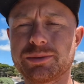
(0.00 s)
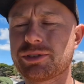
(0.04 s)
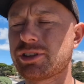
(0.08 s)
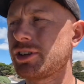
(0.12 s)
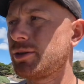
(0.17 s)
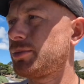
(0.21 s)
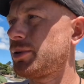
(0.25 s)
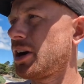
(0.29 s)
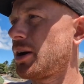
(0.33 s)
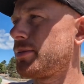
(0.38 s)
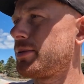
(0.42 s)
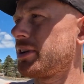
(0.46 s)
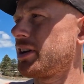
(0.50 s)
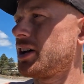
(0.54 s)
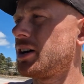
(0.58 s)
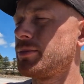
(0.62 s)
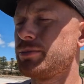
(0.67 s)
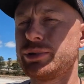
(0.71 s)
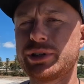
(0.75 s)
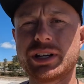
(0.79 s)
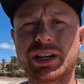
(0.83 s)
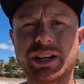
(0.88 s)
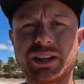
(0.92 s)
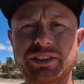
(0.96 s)
just gonna prep it up,
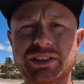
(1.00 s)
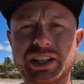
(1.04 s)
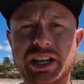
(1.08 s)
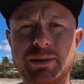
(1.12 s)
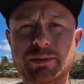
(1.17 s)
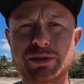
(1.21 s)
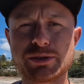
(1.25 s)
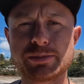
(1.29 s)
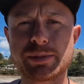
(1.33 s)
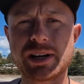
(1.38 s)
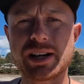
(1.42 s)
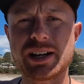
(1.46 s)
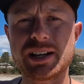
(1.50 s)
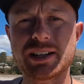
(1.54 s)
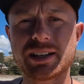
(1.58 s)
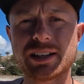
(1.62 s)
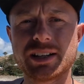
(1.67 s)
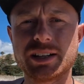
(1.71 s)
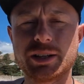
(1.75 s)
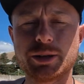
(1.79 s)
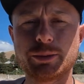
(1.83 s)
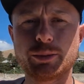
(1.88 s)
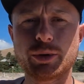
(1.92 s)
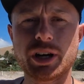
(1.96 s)
put it in a sandwich bag,
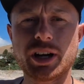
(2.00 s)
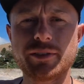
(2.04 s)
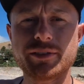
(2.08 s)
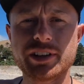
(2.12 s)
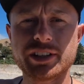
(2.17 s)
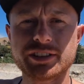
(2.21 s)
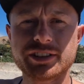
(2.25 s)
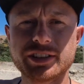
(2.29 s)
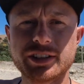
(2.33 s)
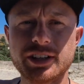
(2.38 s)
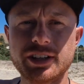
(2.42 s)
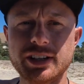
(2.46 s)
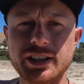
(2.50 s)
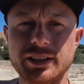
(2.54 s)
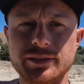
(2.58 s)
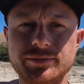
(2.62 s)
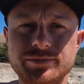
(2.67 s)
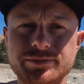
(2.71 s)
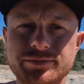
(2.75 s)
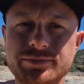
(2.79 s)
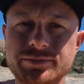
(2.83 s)
and then we'll have it tonight.